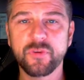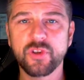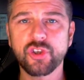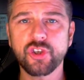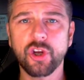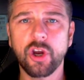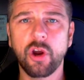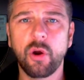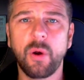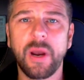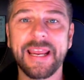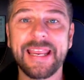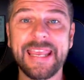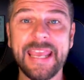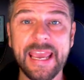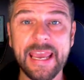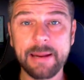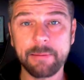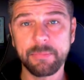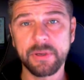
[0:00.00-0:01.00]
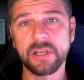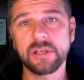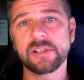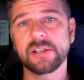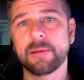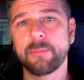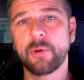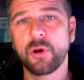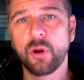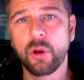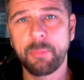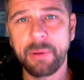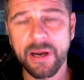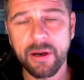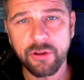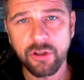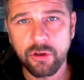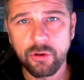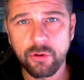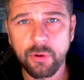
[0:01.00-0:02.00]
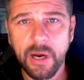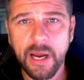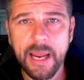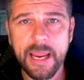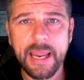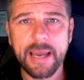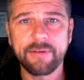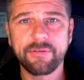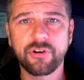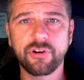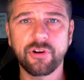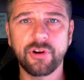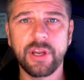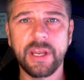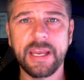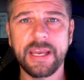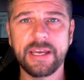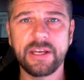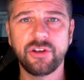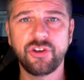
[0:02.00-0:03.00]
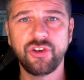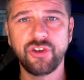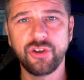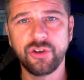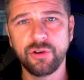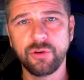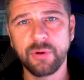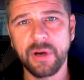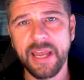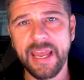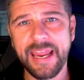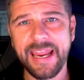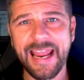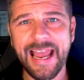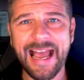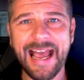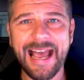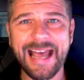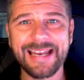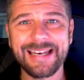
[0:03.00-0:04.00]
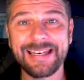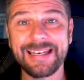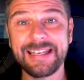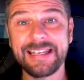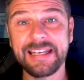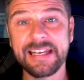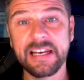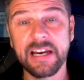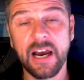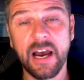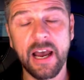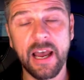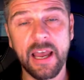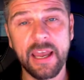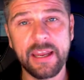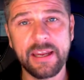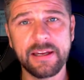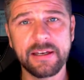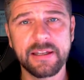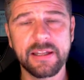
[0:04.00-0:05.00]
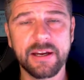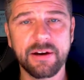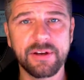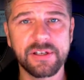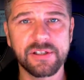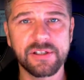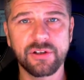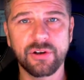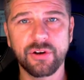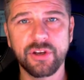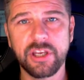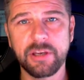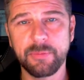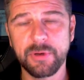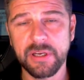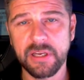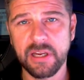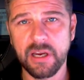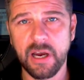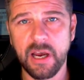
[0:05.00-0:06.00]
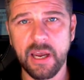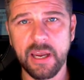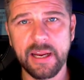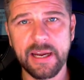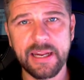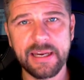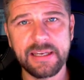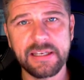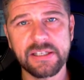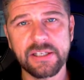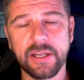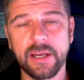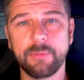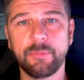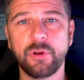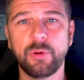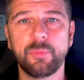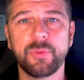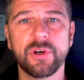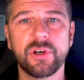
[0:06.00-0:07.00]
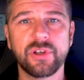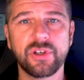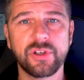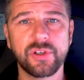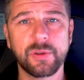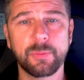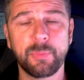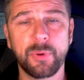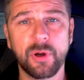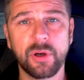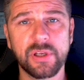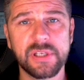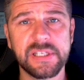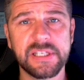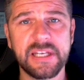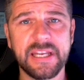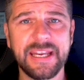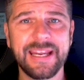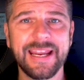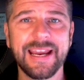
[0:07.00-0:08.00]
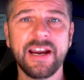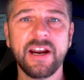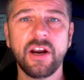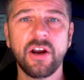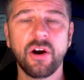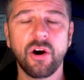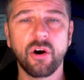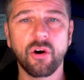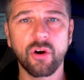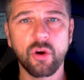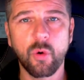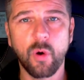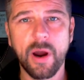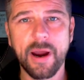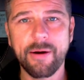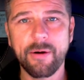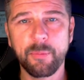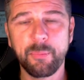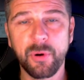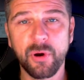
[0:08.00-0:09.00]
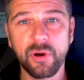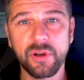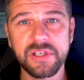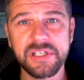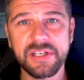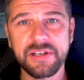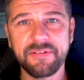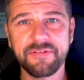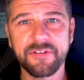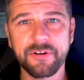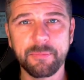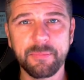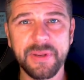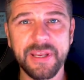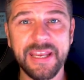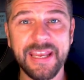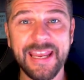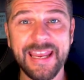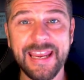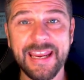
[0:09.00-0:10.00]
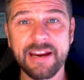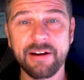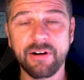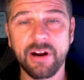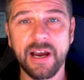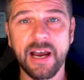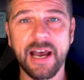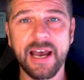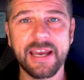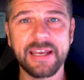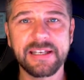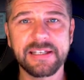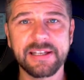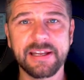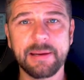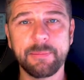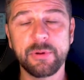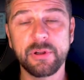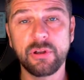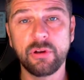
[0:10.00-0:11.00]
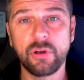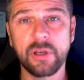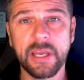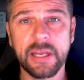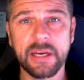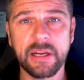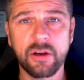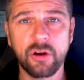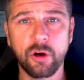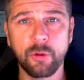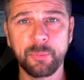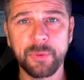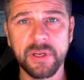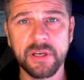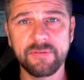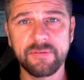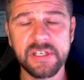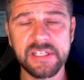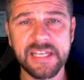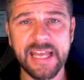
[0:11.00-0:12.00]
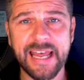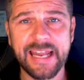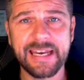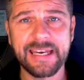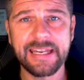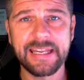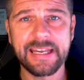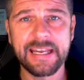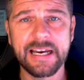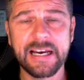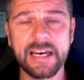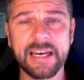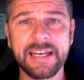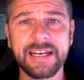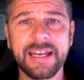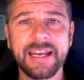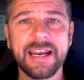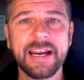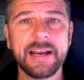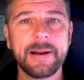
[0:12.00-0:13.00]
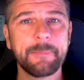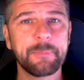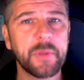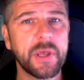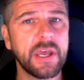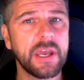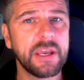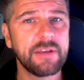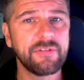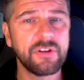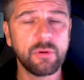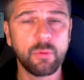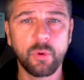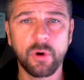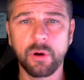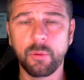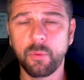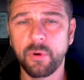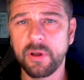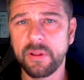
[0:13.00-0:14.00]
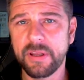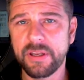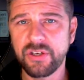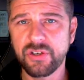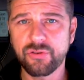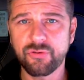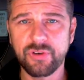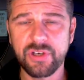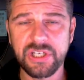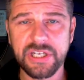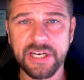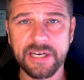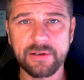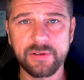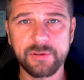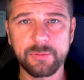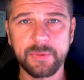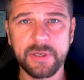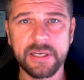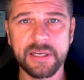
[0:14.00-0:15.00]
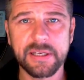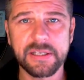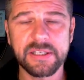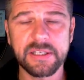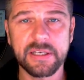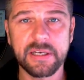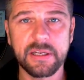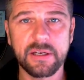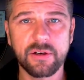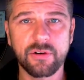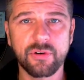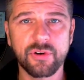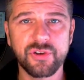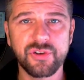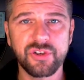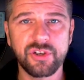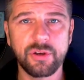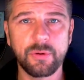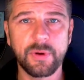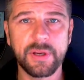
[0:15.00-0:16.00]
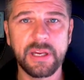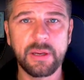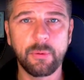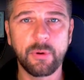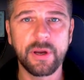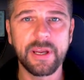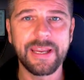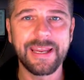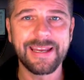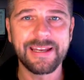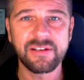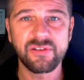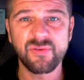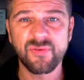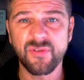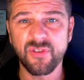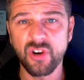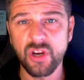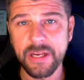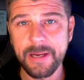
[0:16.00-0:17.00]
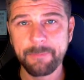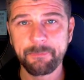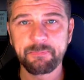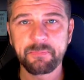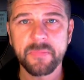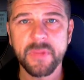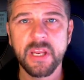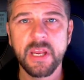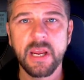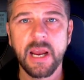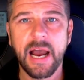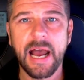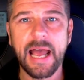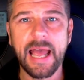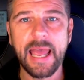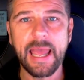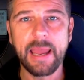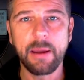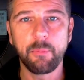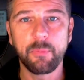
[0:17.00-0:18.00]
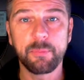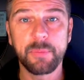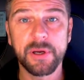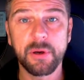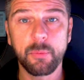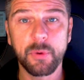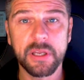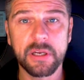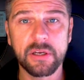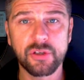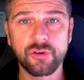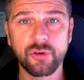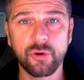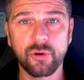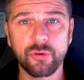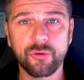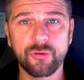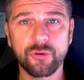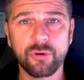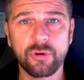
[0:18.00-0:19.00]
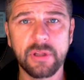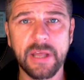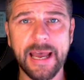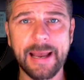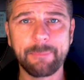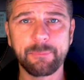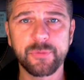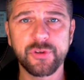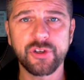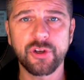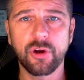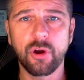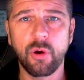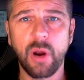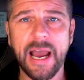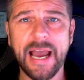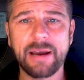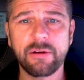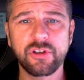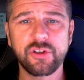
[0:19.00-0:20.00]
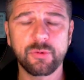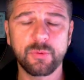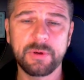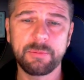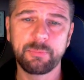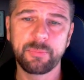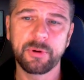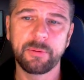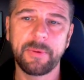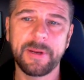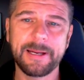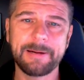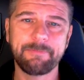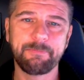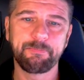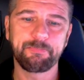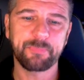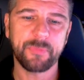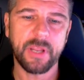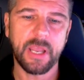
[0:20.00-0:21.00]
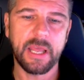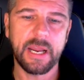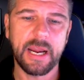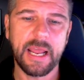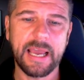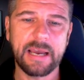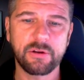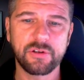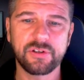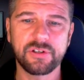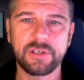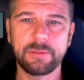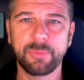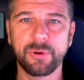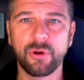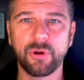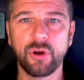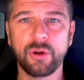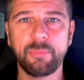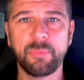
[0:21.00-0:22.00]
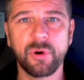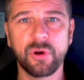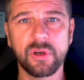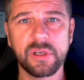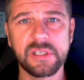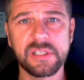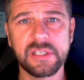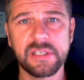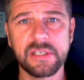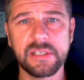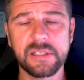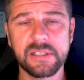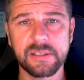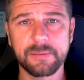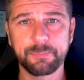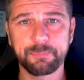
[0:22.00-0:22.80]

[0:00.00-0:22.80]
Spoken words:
So again, because I'm all about you, I have created you a handy guide. There is a document guide. Anytime you purchase a policy or acquire a policy from me here at Hightable, you get a copy of this handy guide. If you want one, then just reach out to me and I'll send it across to you anyway. It is free. But we're going to talk through that. So how to implement and how to deploy policies.